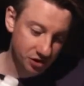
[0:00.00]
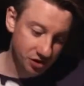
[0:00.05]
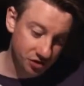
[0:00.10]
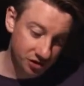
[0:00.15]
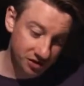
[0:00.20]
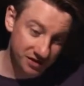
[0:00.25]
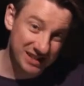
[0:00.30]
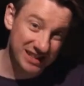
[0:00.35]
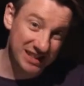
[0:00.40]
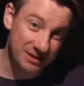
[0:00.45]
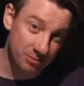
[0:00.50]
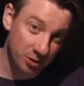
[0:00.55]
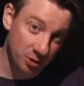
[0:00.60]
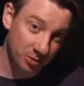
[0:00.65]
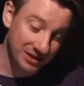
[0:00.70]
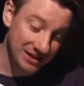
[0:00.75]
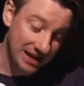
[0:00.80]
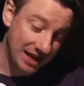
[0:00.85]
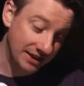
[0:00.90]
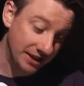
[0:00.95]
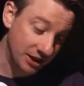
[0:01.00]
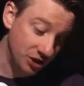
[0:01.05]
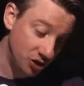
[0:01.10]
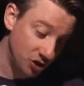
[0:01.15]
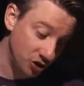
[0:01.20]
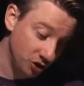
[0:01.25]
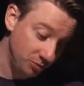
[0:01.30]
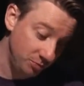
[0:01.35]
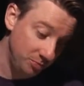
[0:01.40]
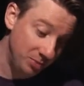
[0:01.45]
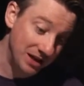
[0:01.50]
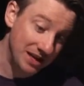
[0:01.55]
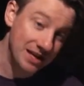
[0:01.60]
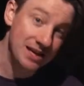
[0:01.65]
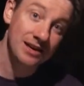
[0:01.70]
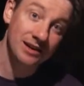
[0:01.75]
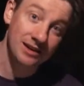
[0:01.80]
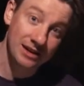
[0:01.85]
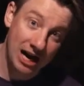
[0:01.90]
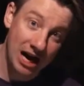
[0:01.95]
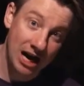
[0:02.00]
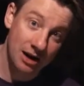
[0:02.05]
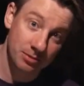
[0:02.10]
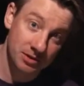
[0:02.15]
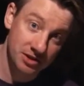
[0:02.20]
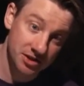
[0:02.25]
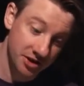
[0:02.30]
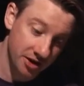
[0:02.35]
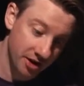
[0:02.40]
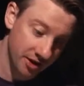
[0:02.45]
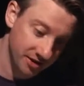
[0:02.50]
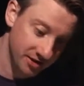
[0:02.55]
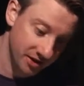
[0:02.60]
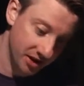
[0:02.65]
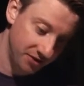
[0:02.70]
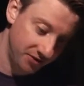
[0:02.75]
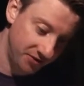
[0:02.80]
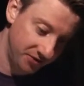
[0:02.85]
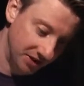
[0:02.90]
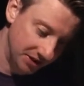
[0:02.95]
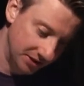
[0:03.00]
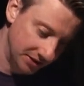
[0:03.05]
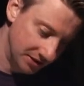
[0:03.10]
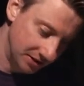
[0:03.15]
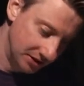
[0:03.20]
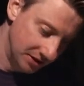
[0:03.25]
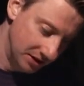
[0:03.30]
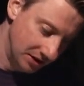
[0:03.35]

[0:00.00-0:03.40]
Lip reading: should see bubbles, and they should be carbon dioxide filled.